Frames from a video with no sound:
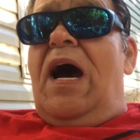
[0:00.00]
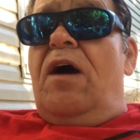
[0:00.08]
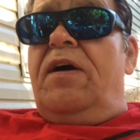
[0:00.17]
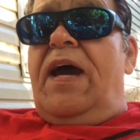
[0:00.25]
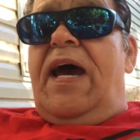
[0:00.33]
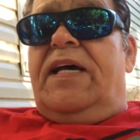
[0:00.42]

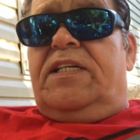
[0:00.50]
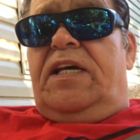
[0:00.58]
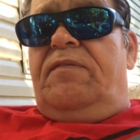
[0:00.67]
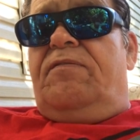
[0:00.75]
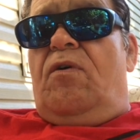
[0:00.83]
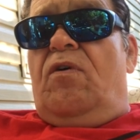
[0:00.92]
are
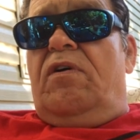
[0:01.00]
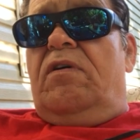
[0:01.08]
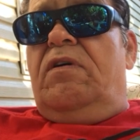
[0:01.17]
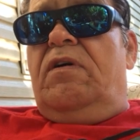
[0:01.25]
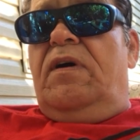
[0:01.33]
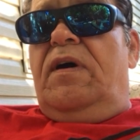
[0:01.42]
asking for
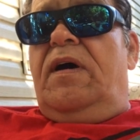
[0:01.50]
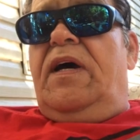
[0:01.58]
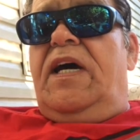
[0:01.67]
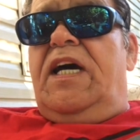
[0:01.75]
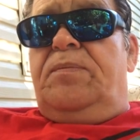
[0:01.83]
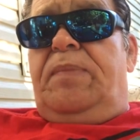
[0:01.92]

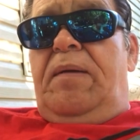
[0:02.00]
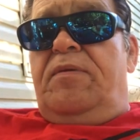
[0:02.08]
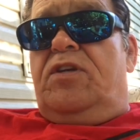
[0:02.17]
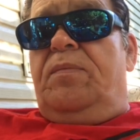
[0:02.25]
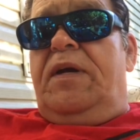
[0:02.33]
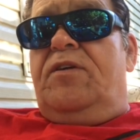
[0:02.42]
is people
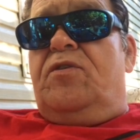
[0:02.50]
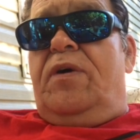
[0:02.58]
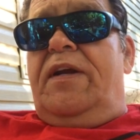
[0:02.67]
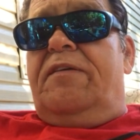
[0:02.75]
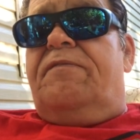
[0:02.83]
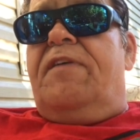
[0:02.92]
to be
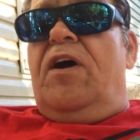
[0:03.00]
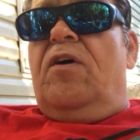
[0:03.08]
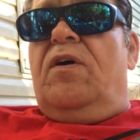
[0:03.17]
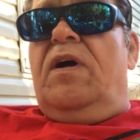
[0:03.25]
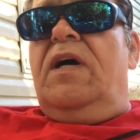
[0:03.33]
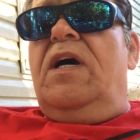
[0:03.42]
treated
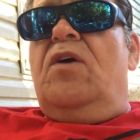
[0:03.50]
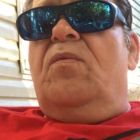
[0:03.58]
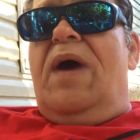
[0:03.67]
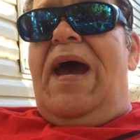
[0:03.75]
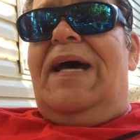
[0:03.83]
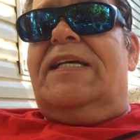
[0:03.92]
fair.
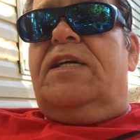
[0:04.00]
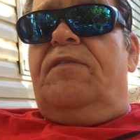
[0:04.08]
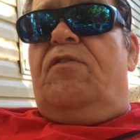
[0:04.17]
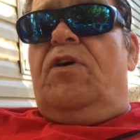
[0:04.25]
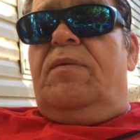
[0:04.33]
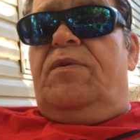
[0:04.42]
We're asking
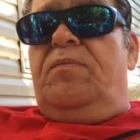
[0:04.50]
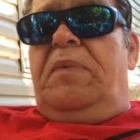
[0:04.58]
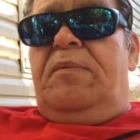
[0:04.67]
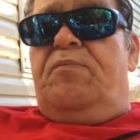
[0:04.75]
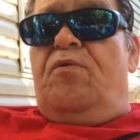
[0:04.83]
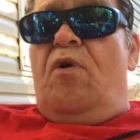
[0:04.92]
for them to
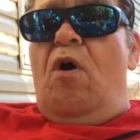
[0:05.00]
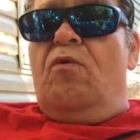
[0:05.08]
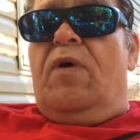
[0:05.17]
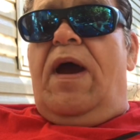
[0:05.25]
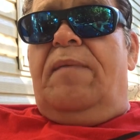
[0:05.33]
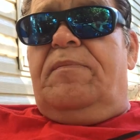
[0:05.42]
be
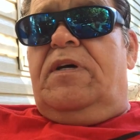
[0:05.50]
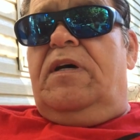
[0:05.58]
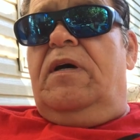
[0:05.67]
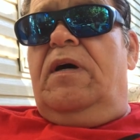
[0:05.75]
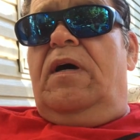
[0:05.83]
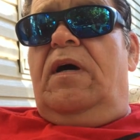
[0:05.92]
programmed.
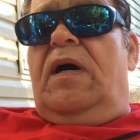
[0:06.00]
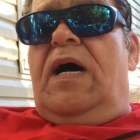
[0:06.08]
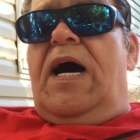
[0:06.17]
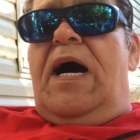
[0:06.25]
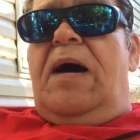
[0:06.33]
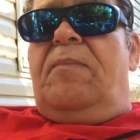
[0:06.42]

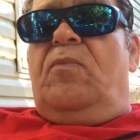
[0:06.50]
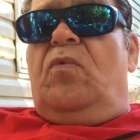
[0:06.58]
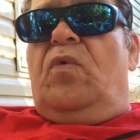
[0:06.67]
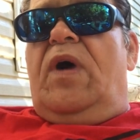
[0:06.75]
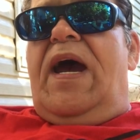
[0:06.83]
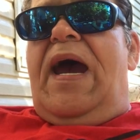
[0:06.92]

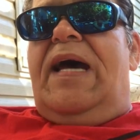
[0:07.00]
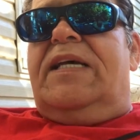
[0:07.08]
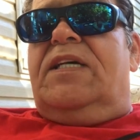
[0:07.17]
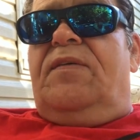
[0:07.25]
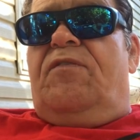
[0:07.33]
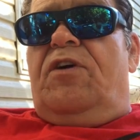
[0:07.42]
We're
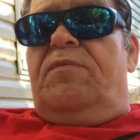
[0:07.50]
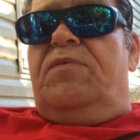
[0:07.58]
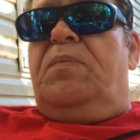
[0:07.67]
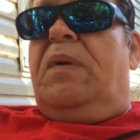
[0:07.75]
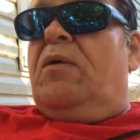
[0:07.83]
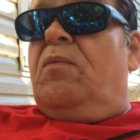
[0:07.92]
asking for them
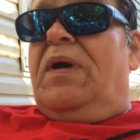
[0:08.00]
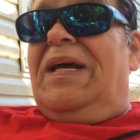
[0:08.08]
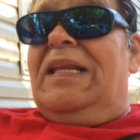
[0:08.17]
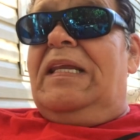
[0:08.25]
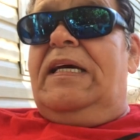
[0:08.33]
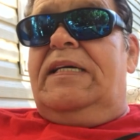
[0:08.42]
to be
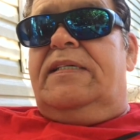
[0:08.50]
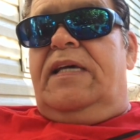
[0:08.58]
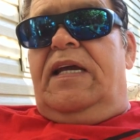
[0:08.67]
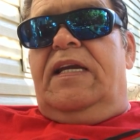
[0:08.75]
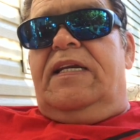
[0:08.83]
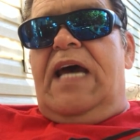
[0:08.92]
released
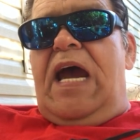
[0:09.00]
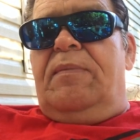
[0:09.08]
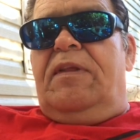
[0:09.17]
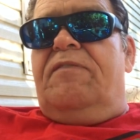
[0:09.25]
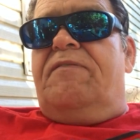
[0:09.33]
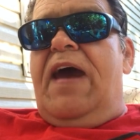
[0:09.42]
in a
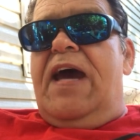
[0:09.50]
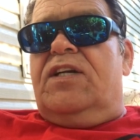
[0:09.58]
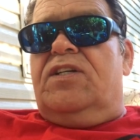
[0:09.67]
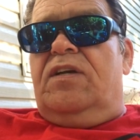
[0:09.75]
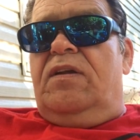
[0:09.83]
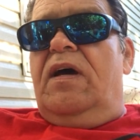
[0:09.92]
timely
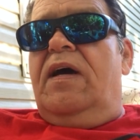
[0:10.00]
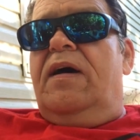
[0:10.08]
fashion,